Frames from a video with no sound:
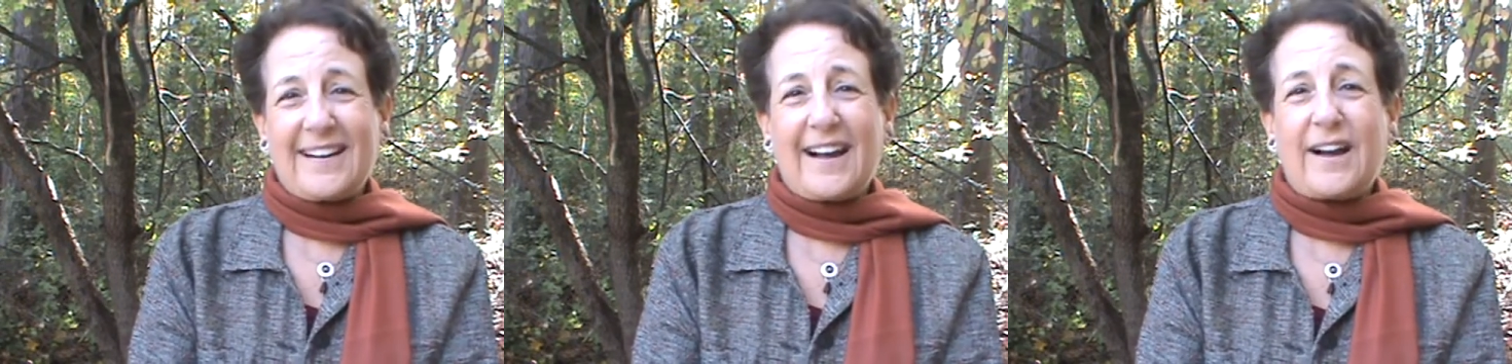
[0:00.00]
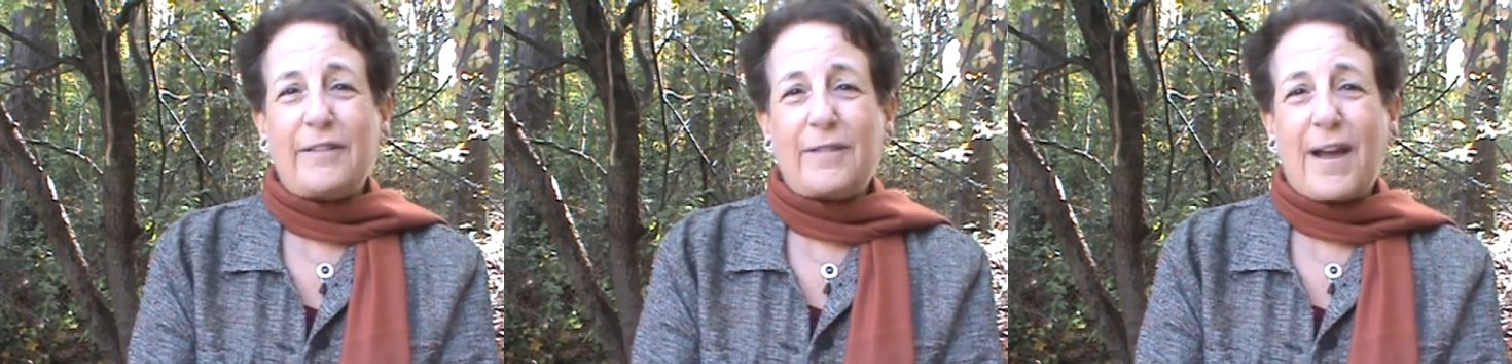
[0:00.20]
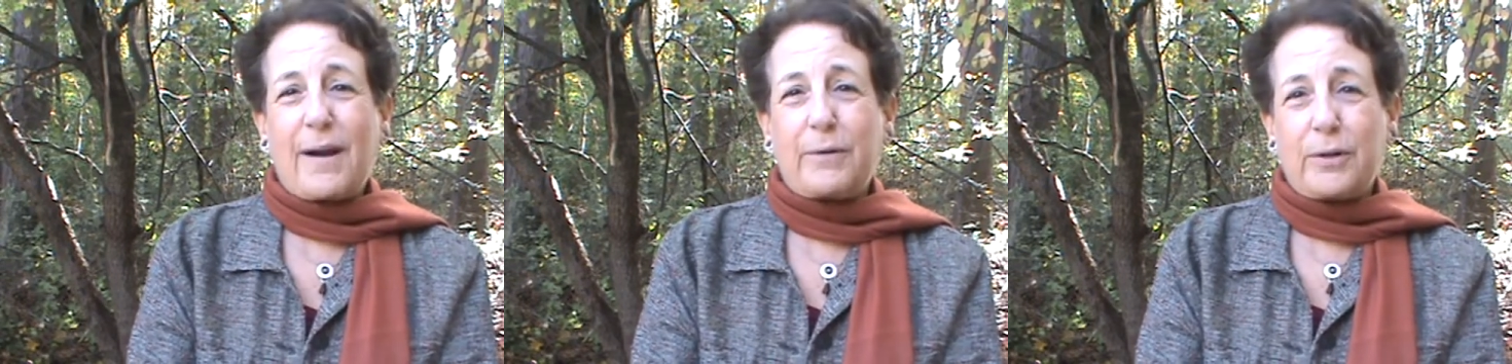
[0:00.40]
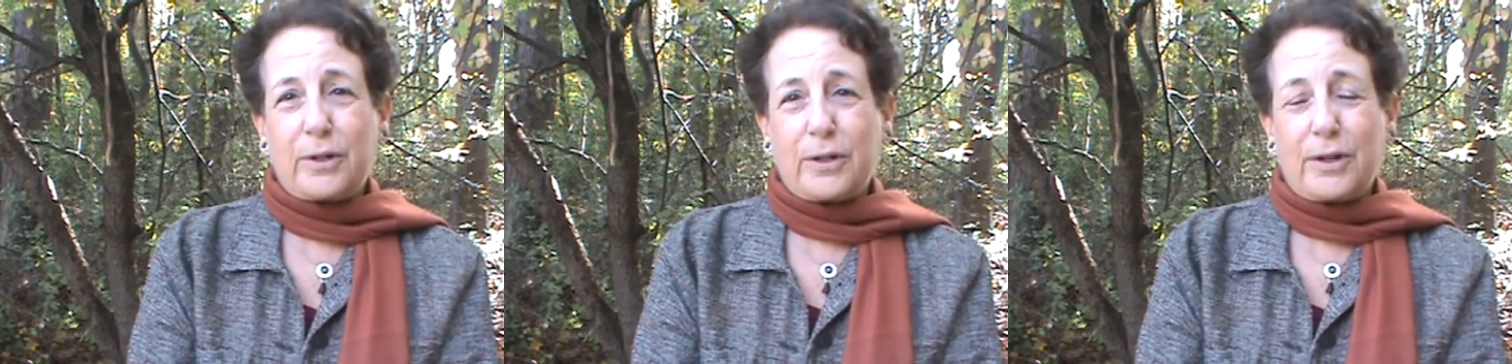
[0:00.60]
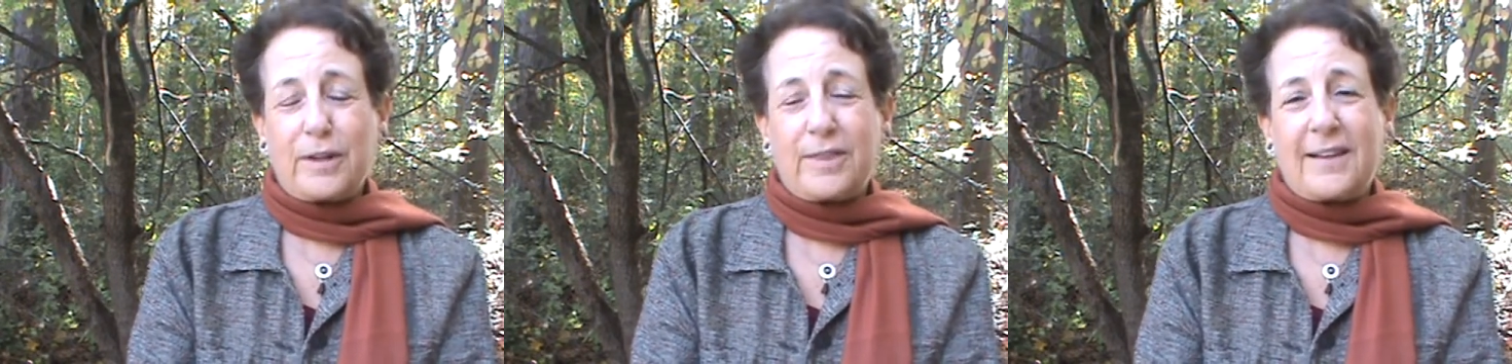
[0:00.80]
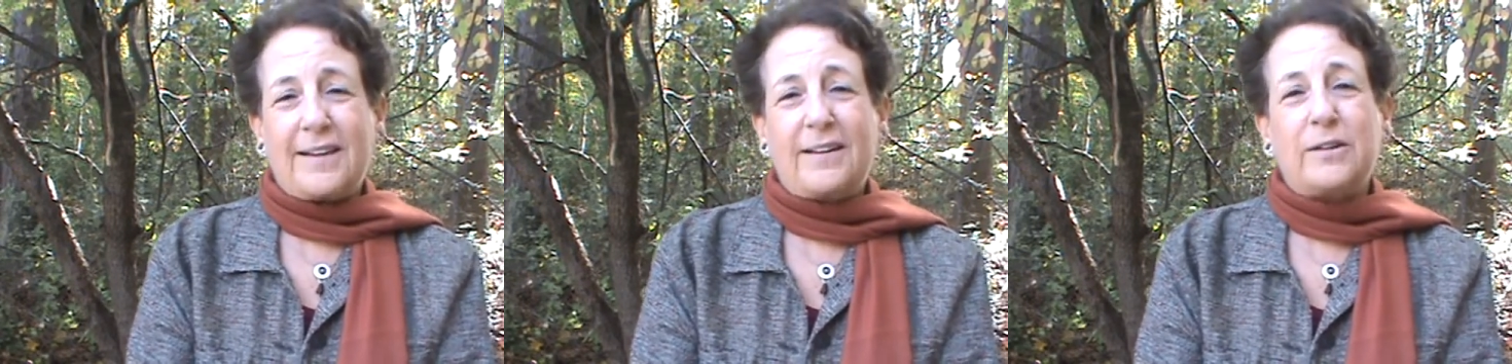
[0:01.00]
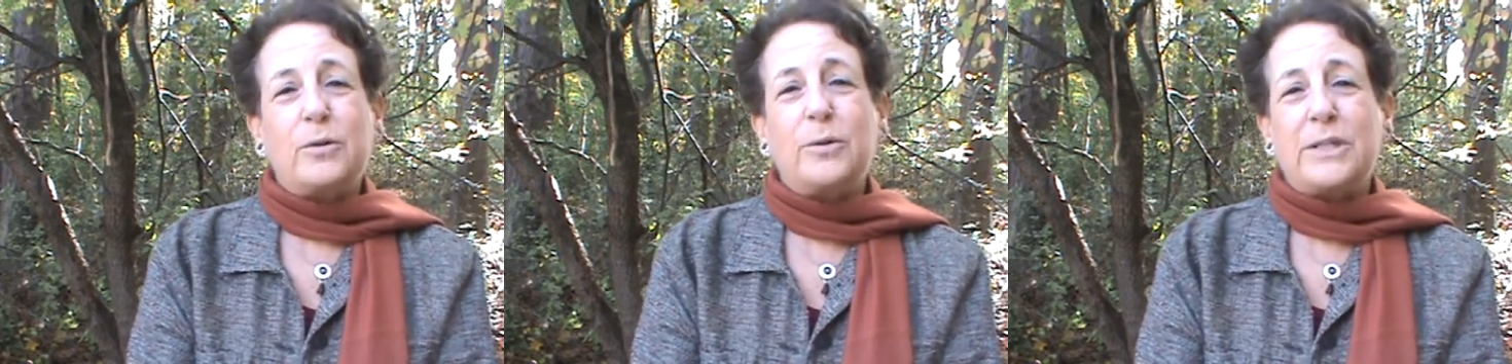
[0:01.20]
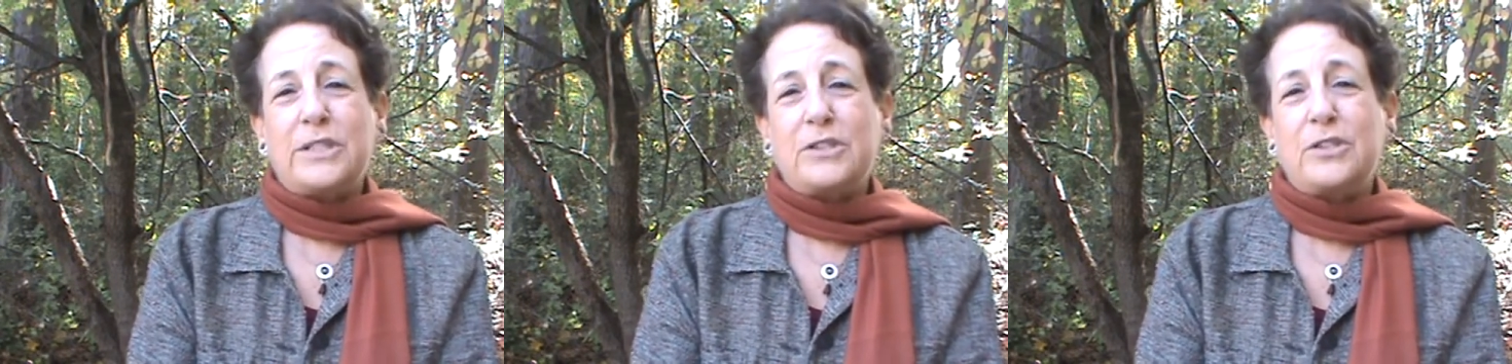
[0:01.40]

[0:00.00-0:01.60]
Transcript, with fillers: of our earth and in order